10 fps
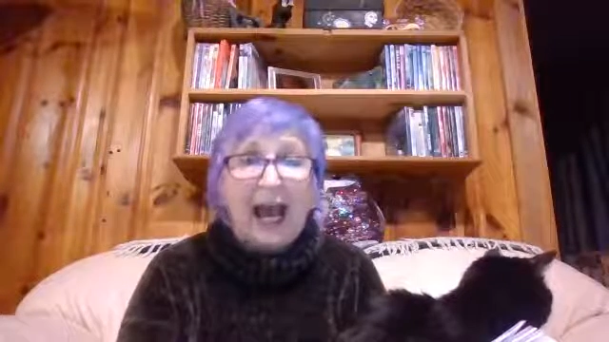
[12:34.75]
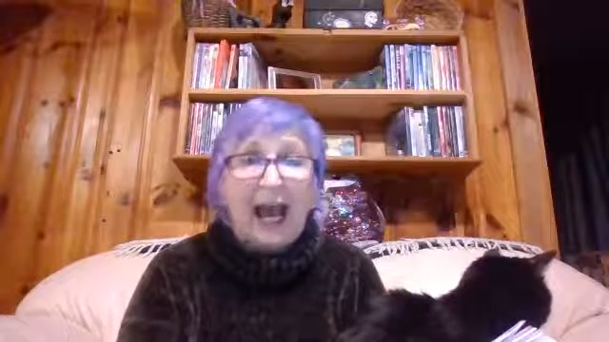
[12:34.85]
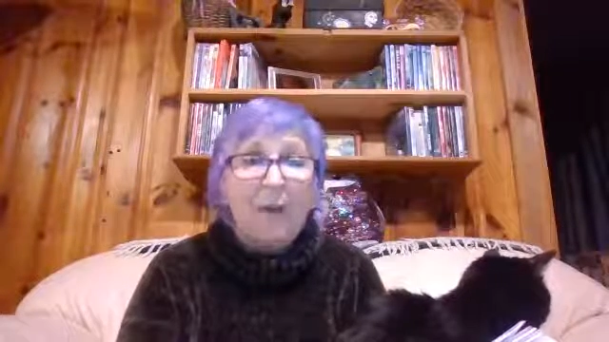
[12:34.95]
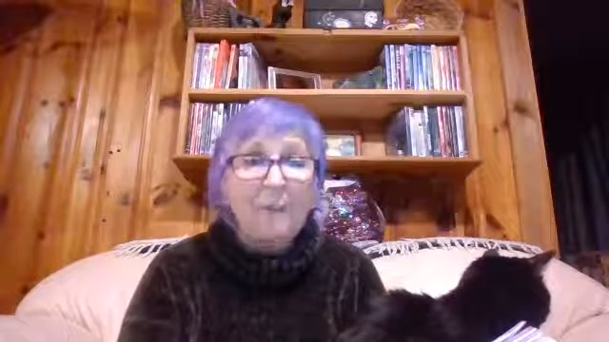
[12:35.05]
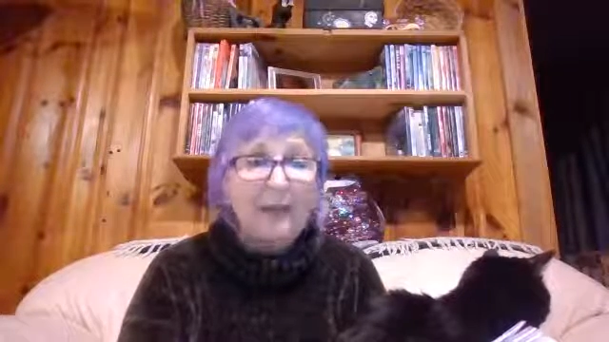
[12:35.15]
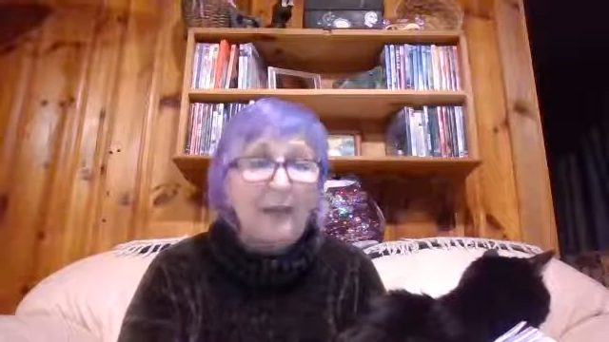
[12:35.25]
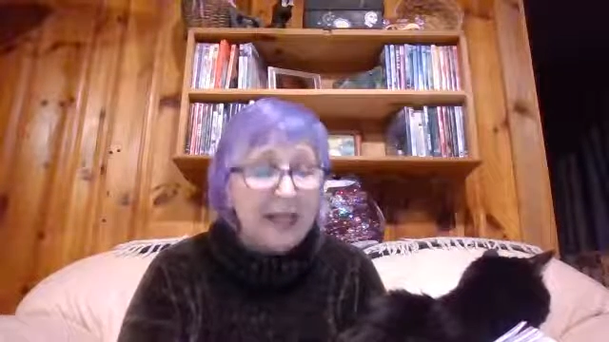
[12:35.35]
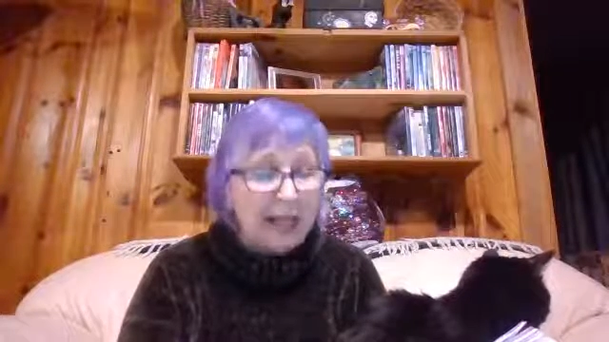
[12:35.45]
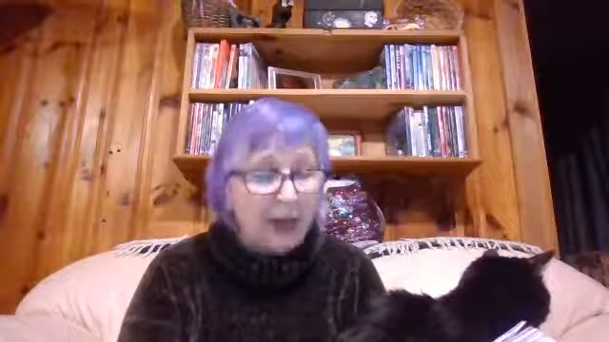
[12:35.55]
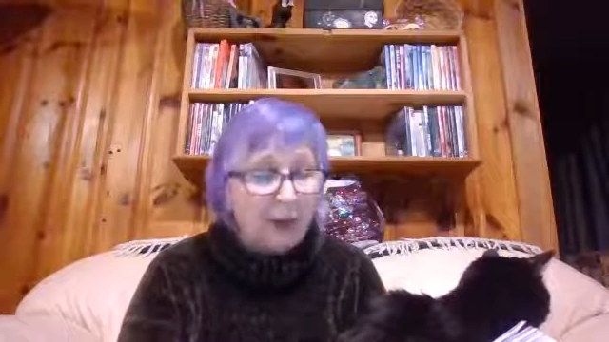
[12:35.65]
How
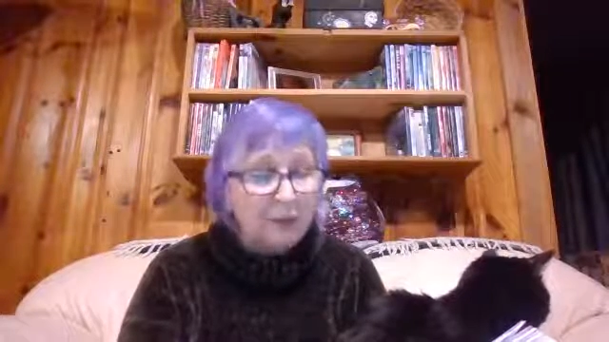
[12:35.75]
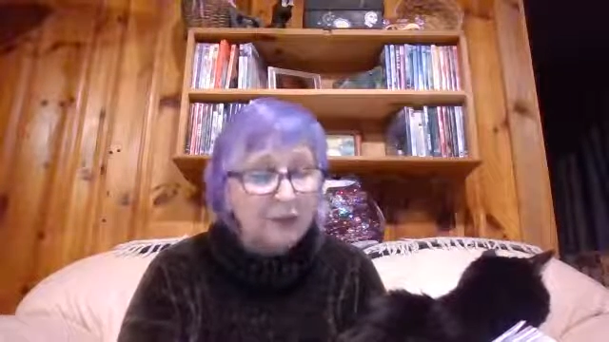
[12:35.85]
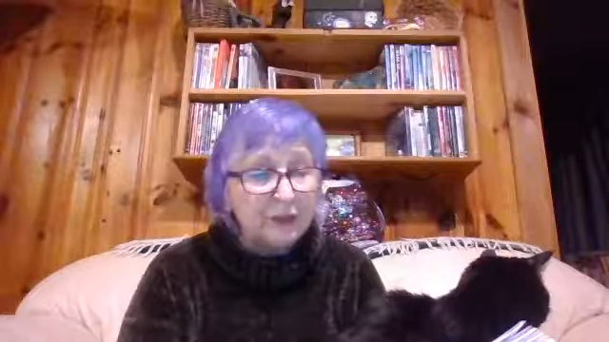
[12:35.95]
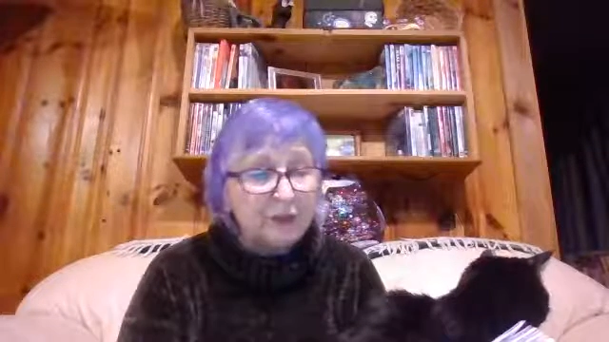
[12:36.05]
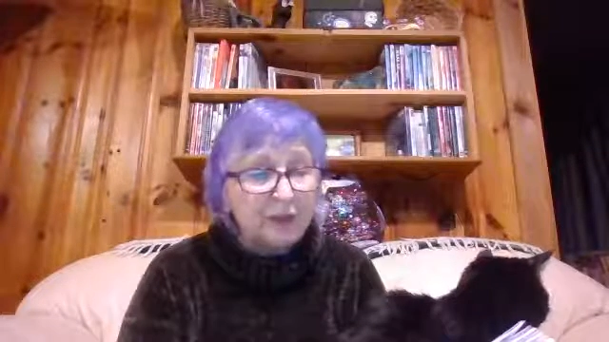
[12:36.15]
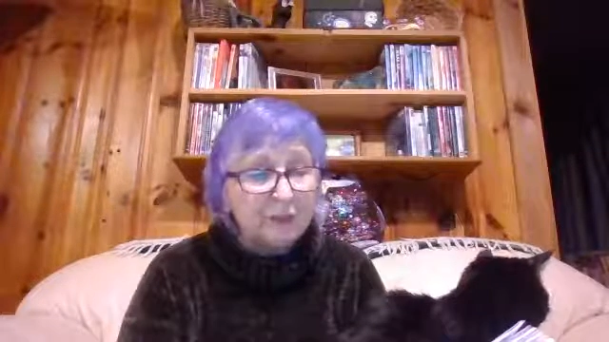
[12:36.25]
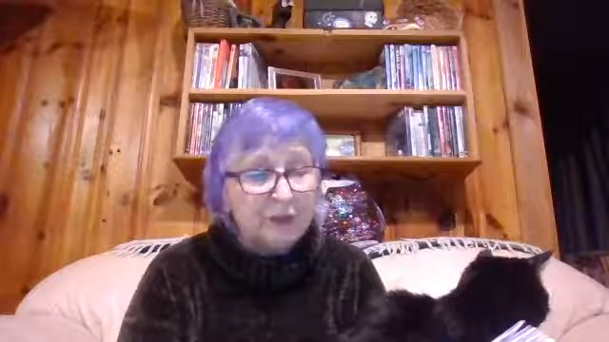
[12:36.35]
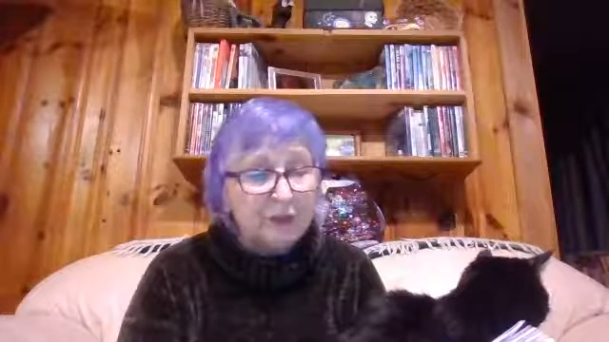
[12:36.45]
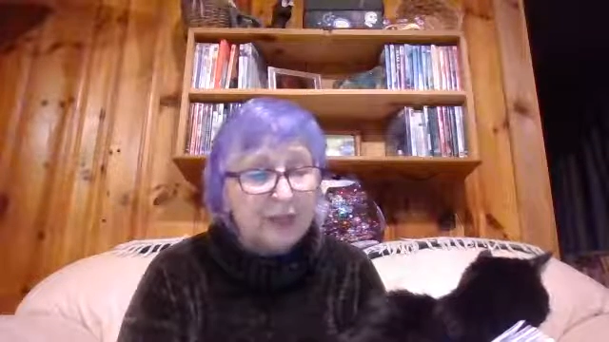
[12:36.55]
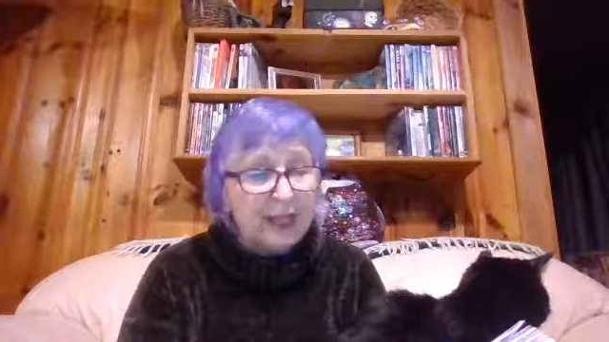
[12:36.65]
many hours of
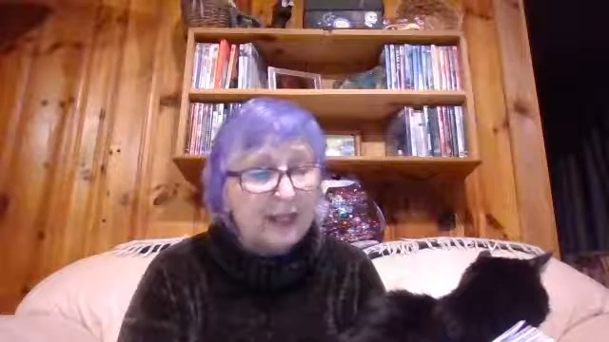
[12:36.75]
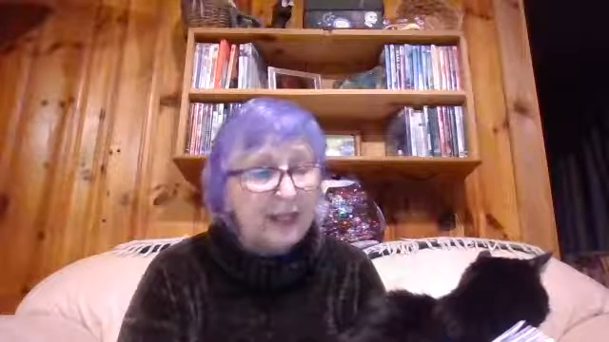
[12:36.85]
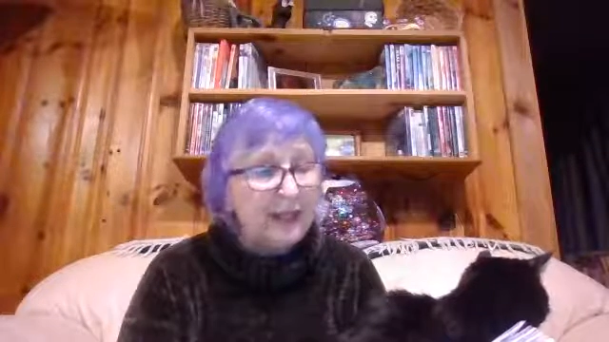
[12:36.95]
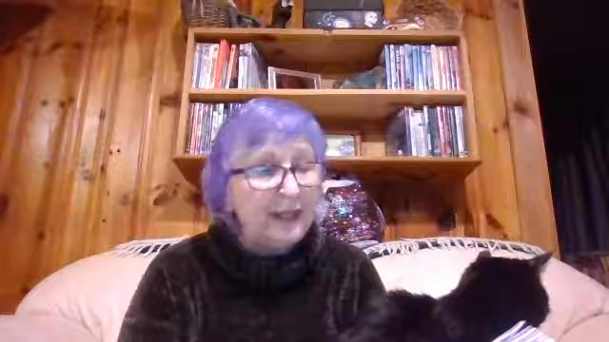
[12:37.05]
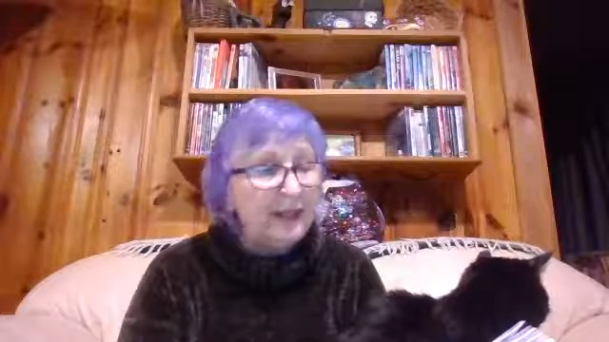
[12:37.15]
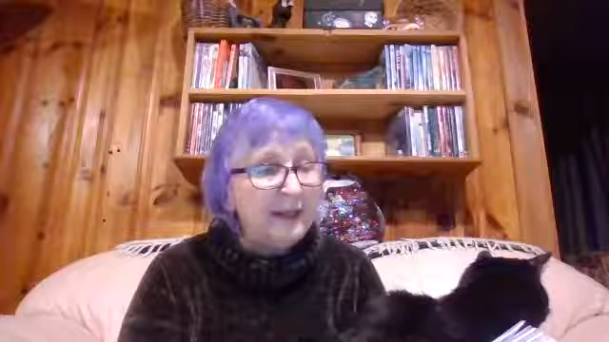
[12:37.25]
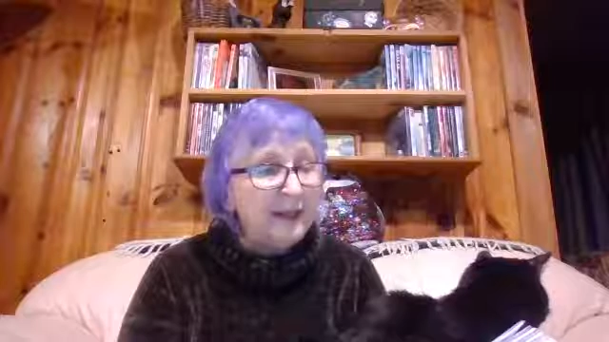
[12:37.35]
your day